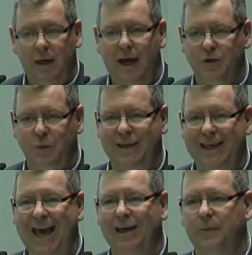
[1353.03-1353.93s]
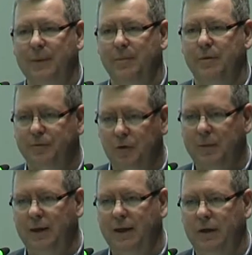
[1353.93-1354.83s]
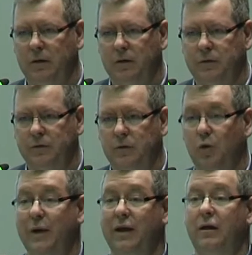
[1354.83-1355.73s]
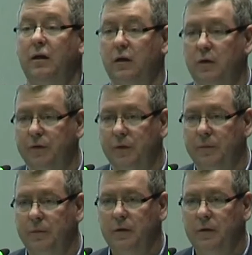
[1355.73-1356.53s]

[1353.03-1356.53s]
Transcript: how do we get commitment from millennials, we include them.